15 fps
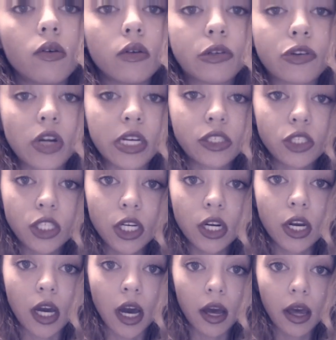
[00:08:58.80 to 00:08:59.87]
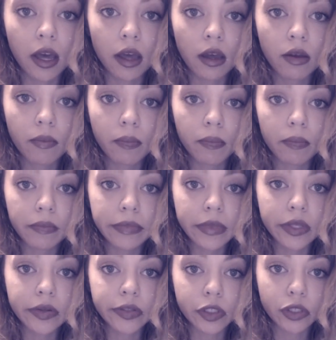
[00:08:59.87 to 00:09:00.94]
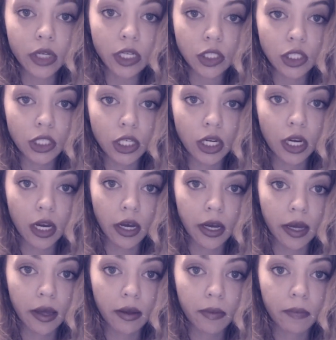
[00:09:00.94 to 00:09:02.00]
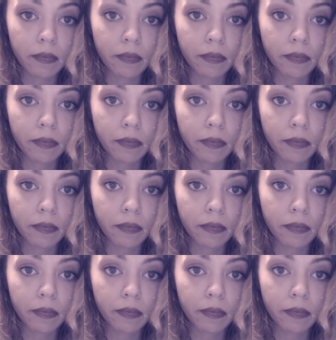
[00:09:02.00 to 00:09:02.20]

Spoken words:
Trust your gut. Trust your gut.